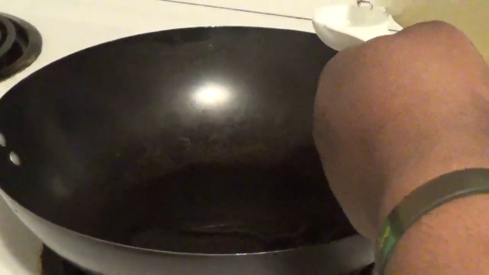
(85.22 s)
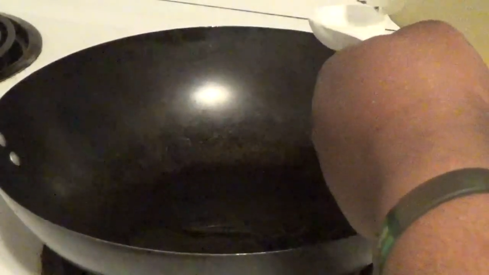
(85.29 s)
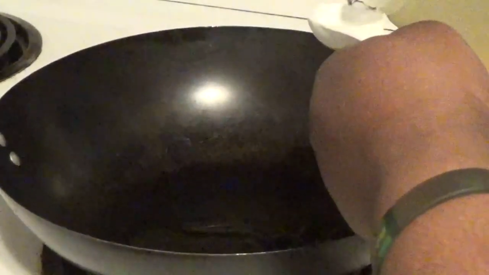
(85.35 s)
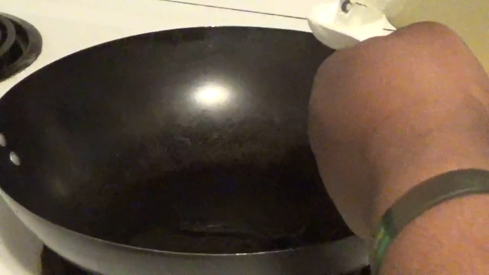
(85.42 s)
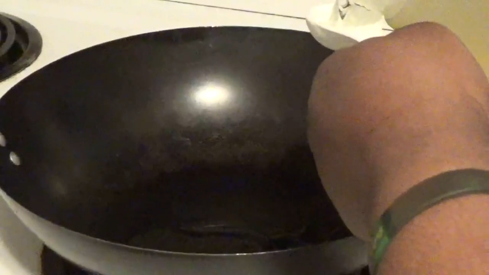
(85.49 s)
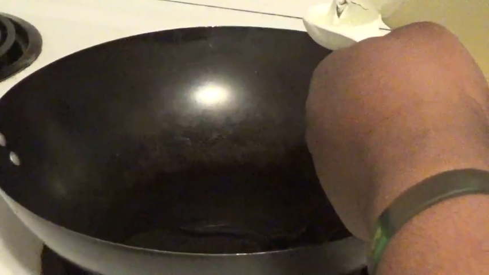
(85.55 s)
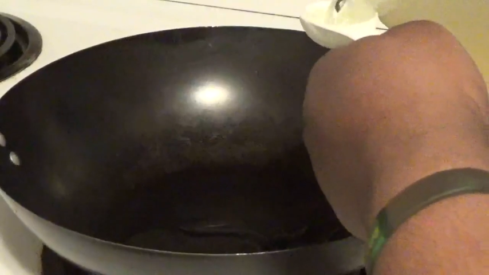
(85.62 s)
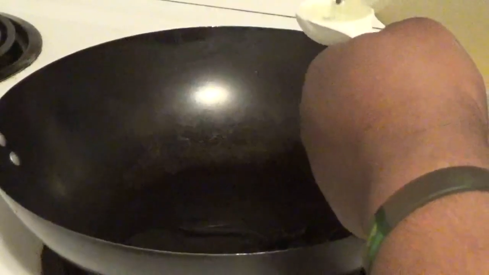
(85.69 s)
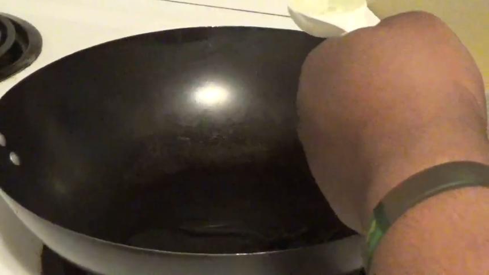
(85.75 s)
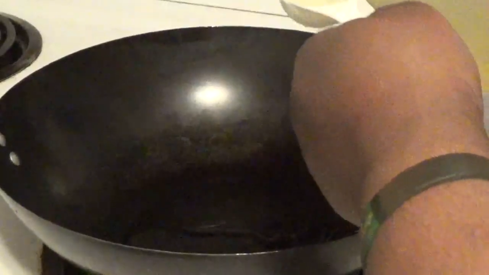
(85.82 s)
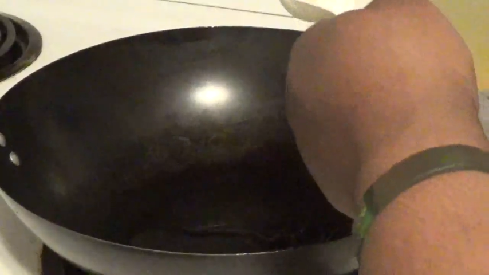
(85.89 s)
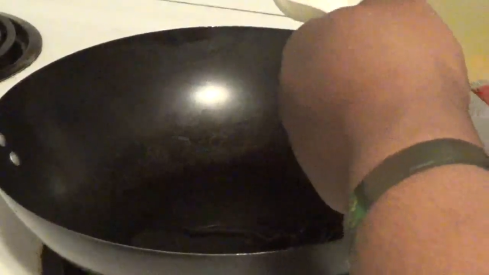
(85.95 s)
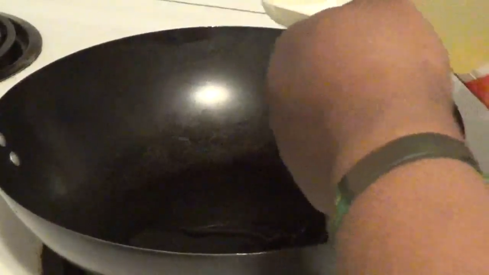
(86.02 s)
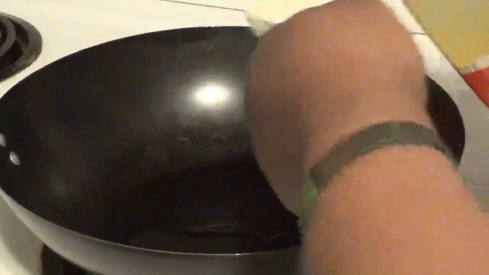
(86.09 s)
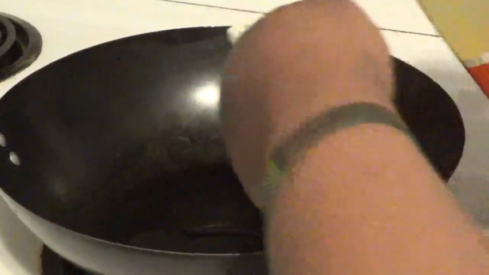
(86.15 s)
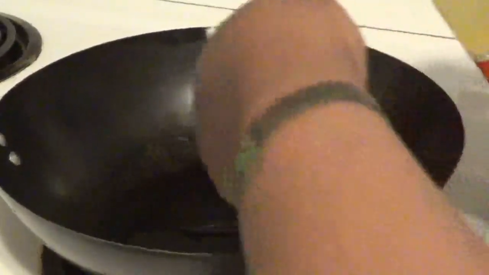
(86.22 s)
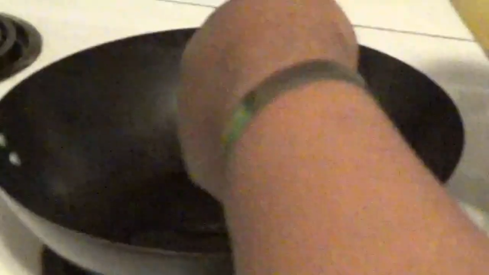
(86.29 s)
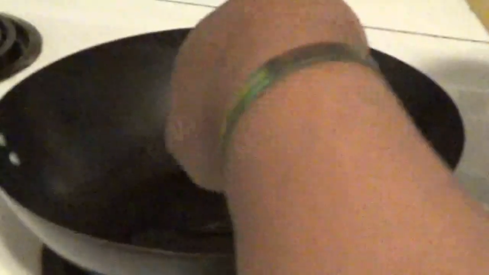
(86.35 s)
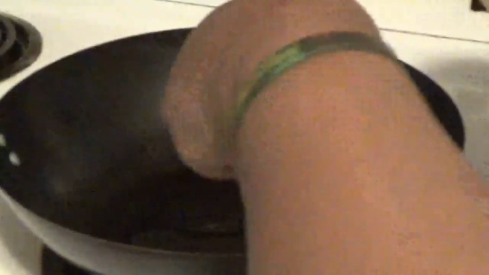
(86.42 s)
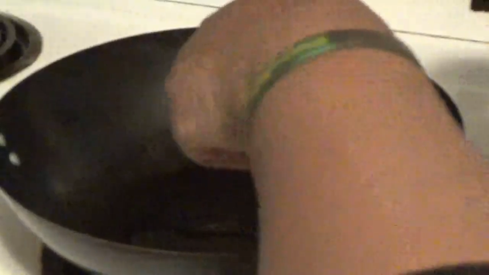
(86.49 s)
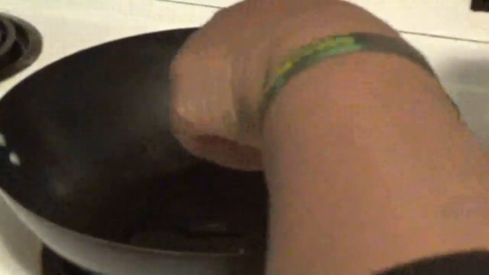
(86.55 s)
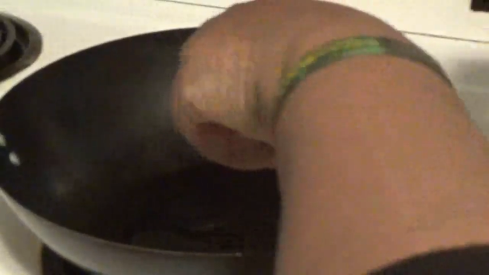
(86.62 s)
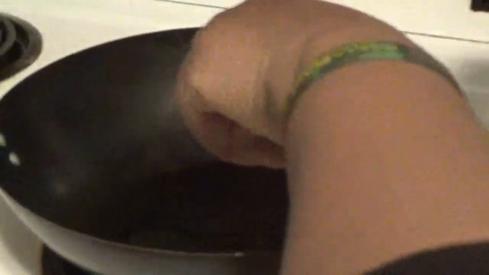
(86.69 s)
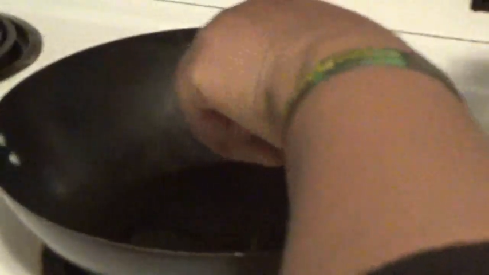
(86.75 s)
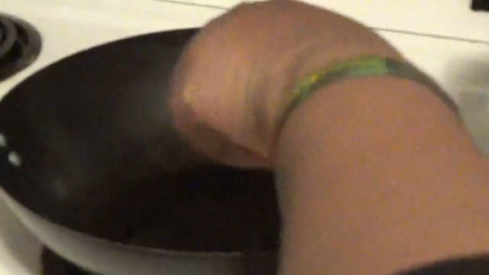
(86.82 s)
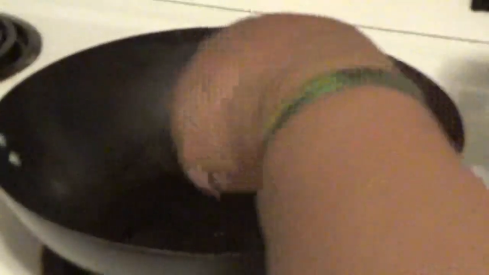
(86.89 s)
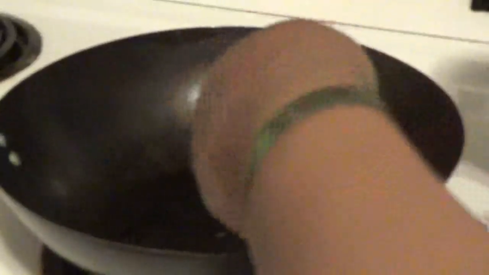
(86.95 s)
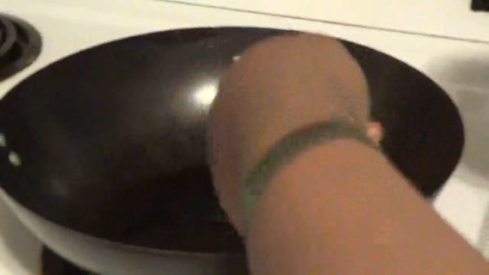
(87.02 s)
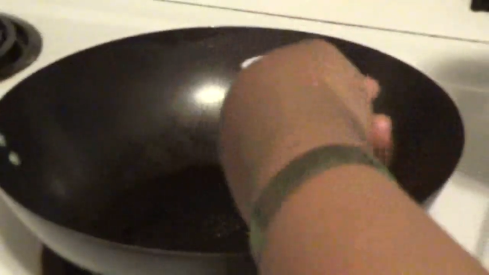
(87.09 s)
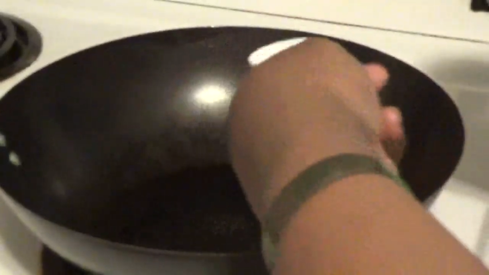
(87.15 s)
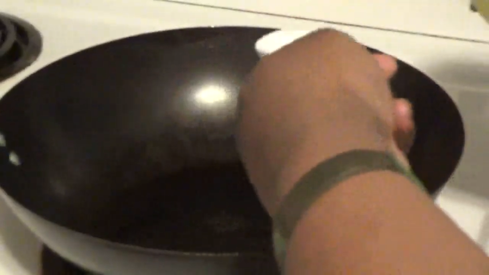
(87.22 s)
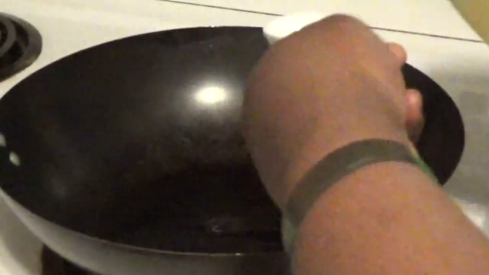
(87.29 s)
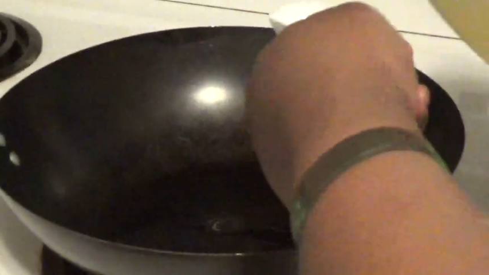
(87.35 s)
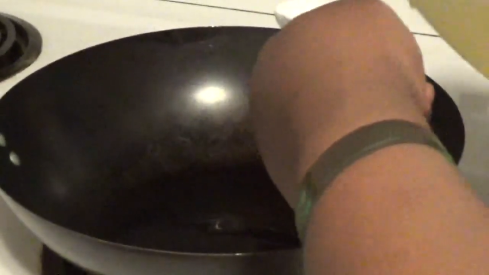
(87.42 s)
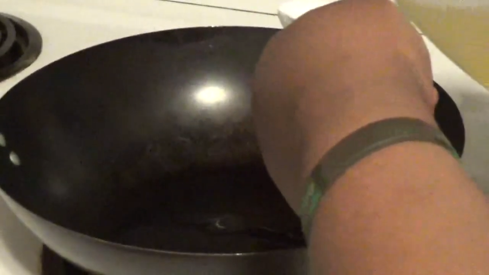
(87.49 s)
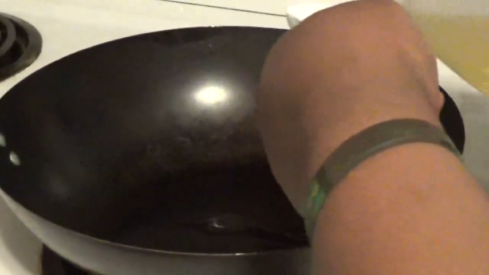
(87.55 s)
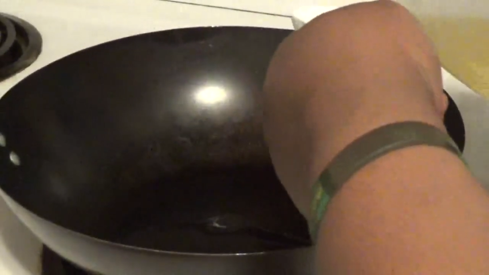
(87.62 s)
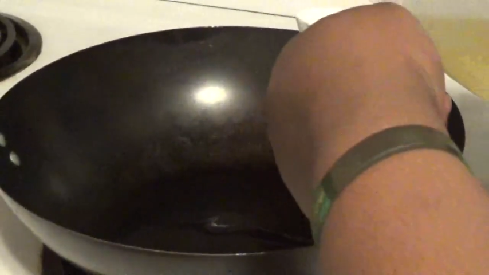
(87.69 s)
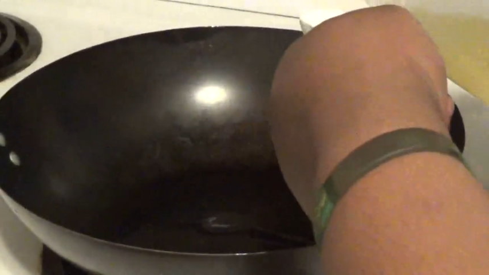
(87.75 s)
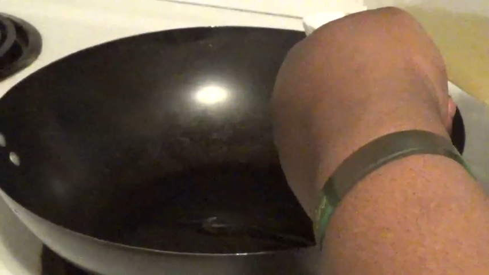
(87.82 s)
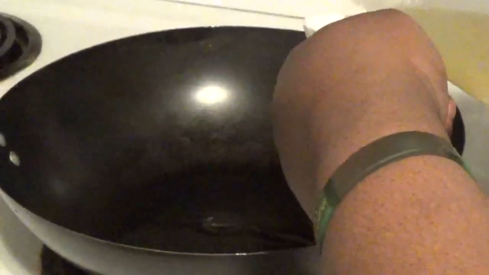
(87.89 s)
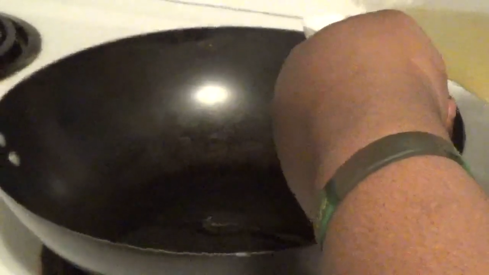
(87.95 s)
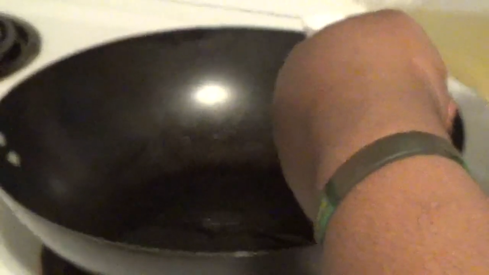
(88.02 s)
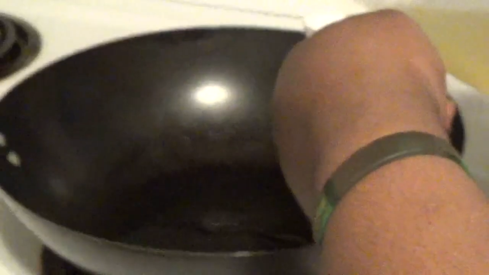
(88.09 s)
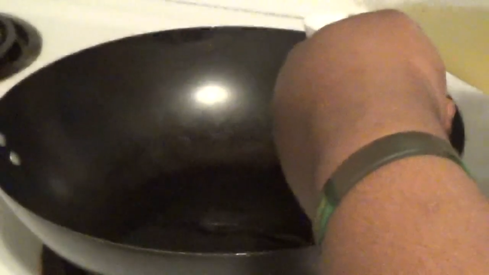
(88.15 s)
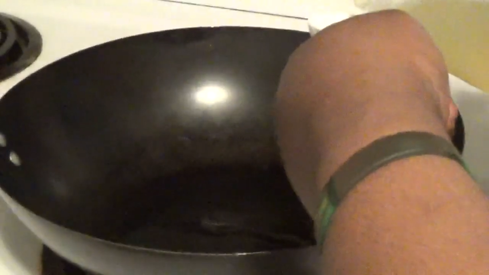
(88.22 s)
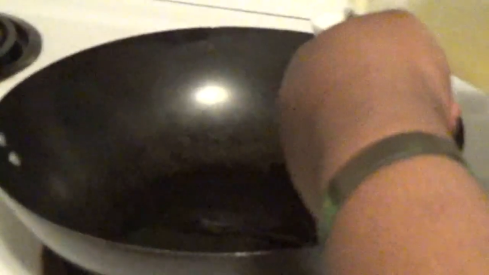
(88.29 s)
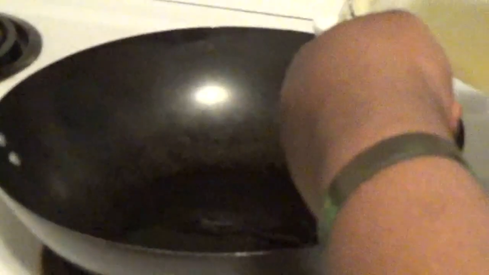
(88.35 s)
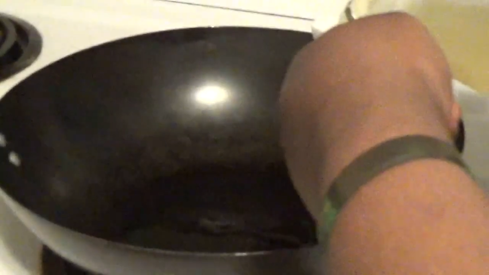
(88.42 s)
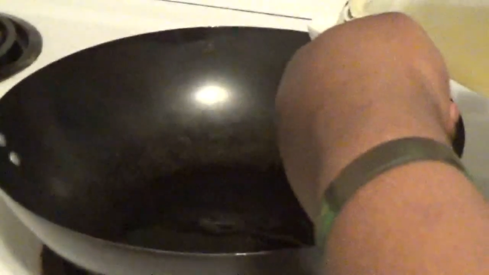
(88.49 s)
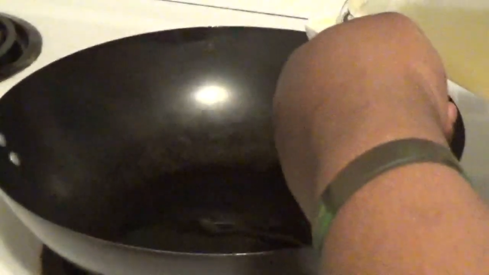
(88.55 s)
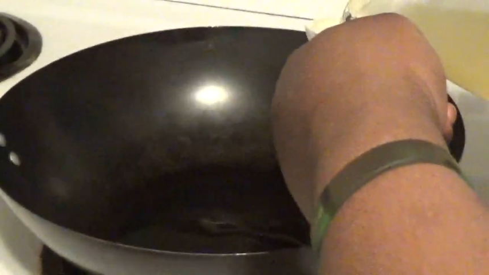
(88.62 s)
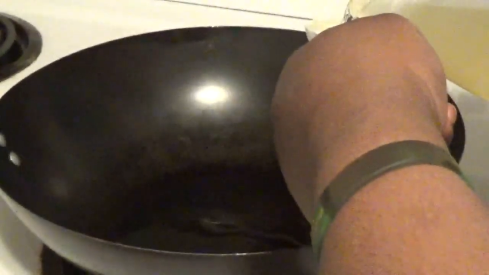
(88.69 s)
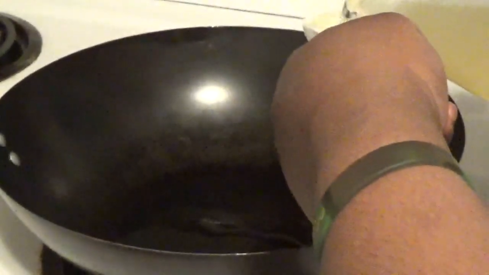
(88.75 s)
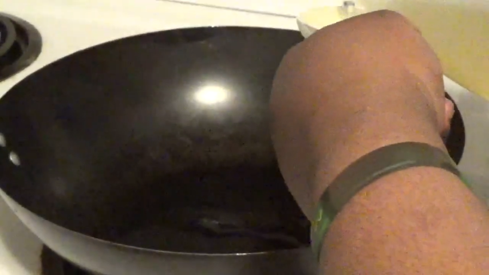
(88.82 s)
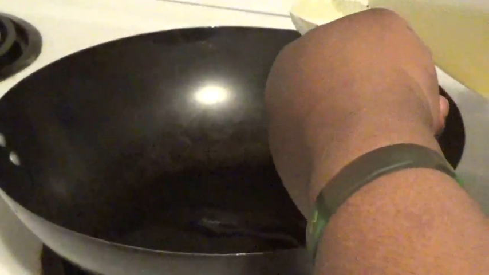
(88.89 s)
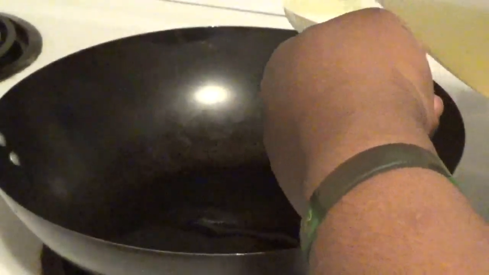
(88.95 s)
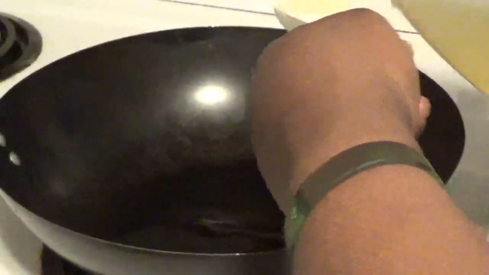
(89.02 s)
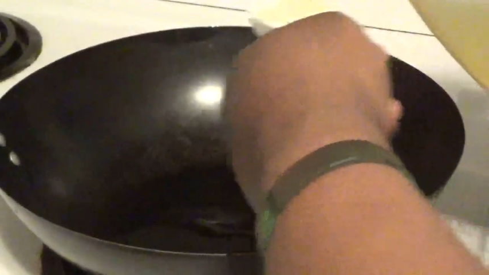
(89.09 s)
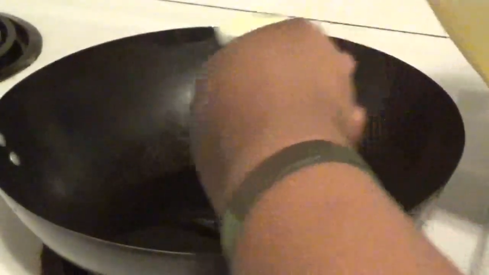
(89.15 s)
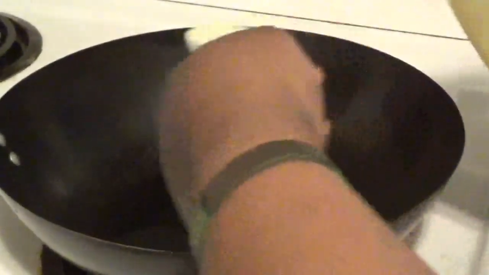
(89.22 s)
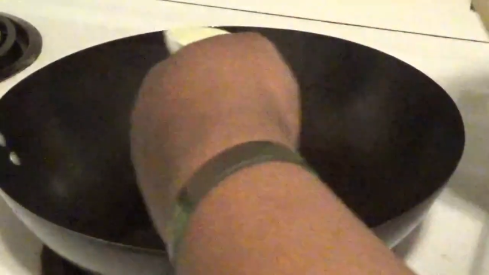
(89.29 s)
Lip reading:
[unreadable: no face in view]